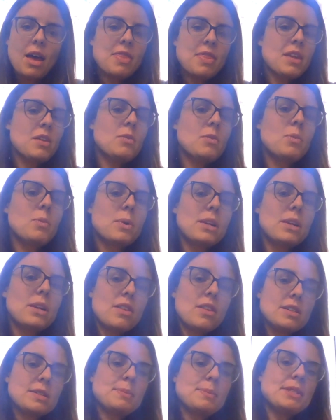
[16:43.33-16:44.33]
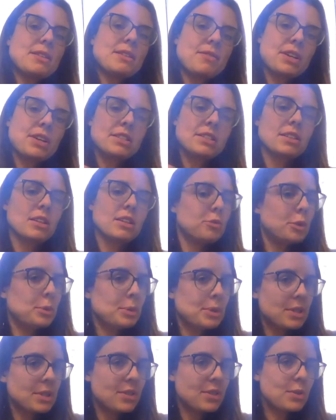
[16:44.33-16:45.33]
then what are the specific
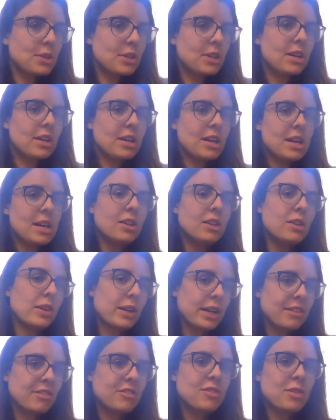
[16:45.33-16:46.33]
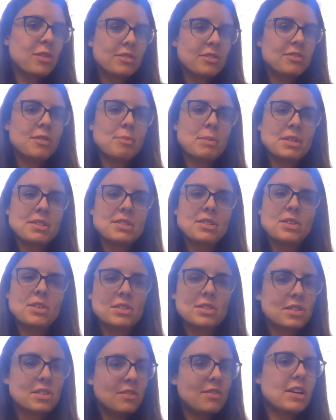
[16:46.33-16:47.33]
deliverables you are looking for from the
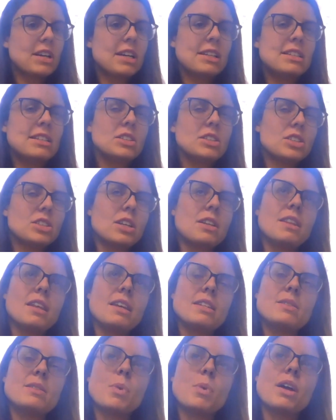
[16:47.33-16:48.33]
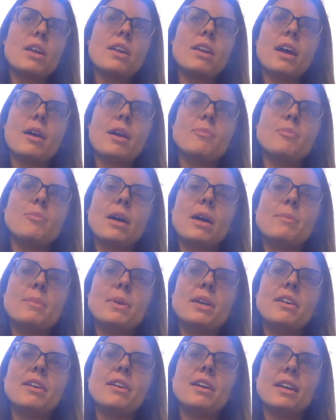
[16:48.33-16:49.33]
students? You've already touched on this, but I'm
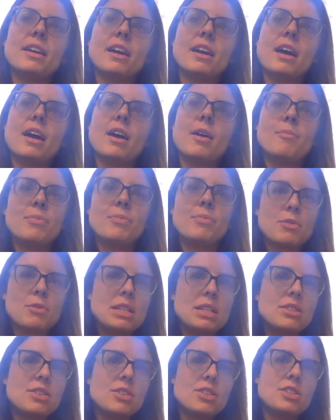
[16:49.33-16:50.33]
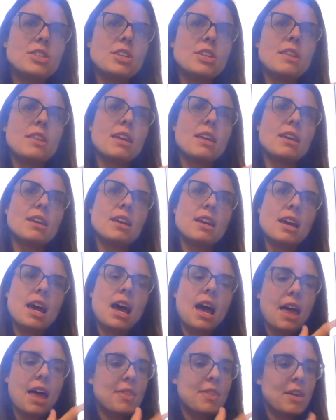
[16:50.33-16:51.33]
hearing research and then
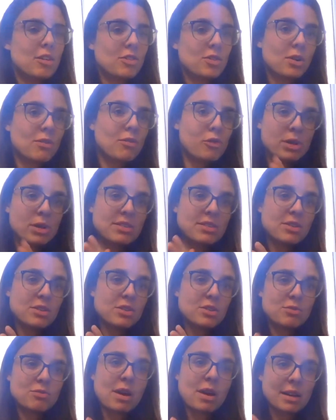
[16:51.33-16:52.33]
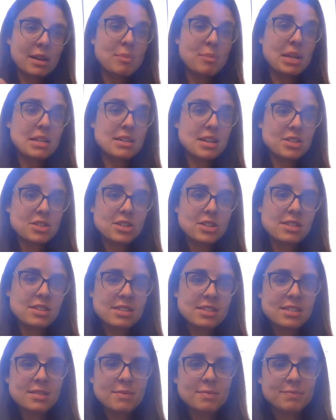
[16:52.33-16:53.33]
sort of research
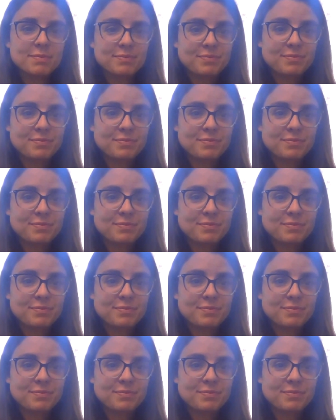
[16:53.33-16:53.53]
recommendations.